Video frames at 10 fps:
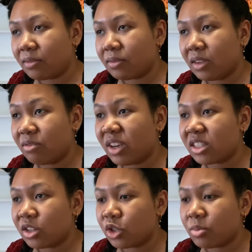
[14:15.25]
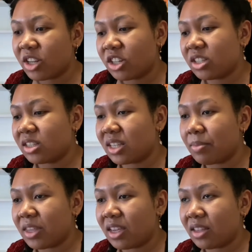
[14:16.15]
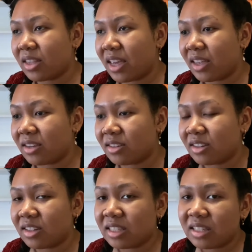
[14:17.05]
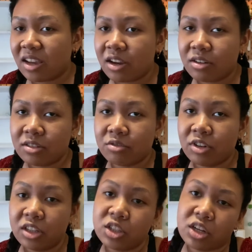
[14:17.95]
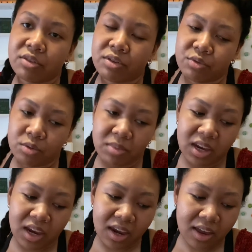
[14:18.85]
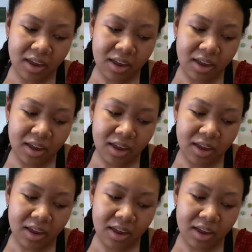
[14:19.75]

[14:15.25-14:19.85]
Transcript: investing too much into something that is not really serving for me.